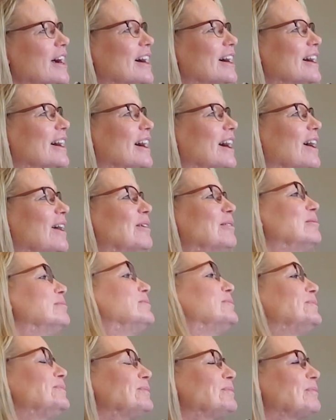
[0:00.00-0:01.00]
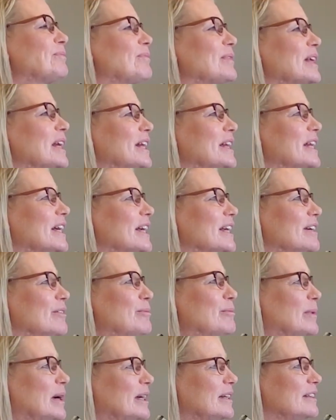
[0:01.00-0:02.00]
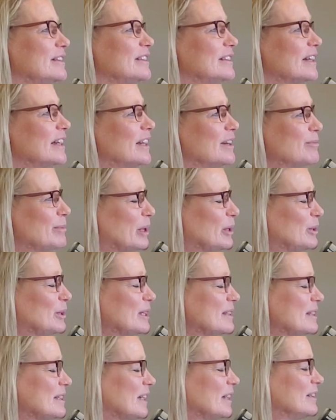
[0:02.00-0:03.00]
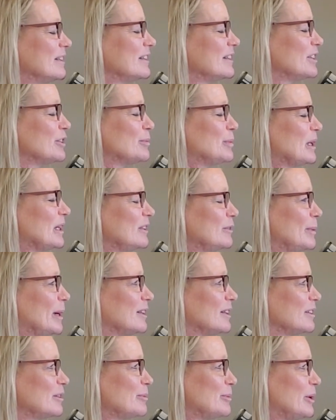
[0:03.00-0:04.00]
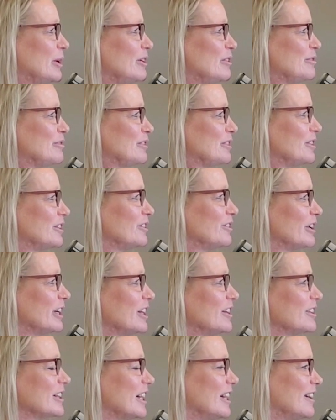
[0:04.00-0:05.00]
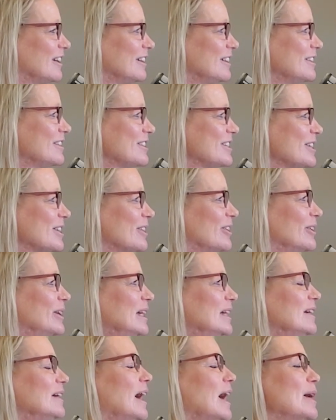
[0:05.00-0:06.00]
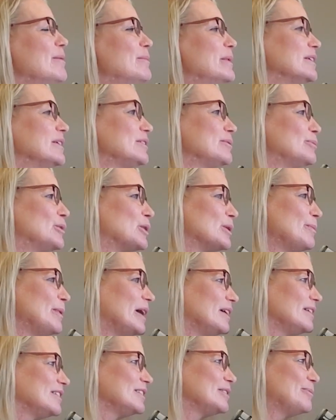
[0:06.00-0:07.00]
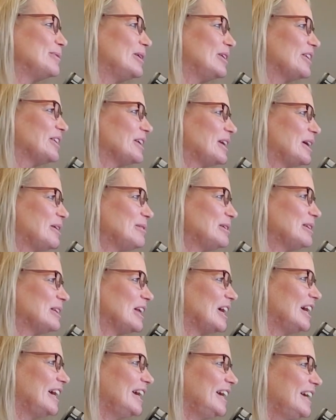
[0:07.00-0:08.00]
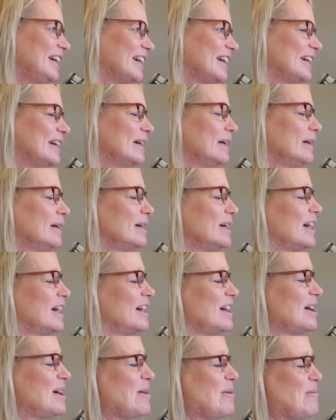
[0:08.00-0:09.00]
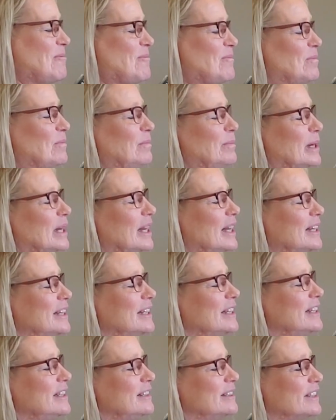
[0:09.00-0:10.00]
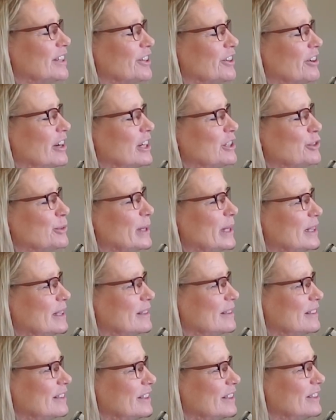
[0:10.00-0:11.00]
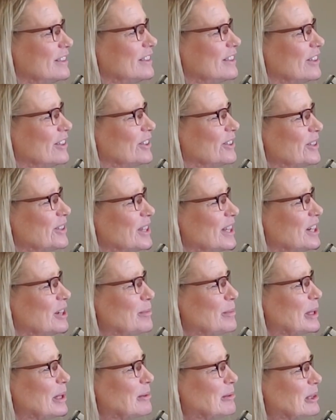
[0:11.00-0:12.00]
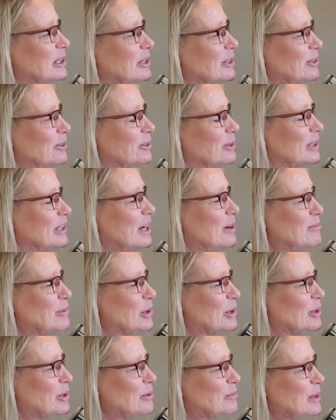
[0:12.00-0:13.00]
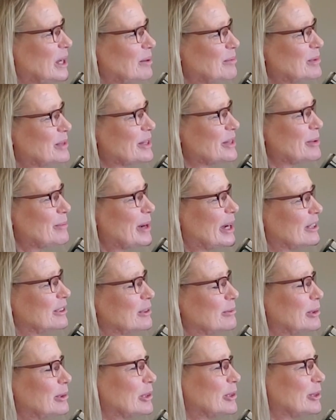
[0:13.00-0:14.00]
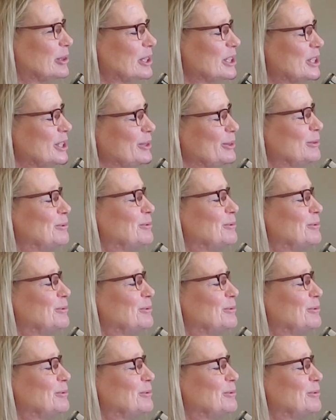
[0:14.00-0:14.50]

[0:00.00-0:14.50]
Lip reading: And then my oldest son, still plays basketball for Grinnell College, so I miss more basketball than I would like. But he's going to graduate this year, so then I'll be able to go to a lot more home games on the basketball court too.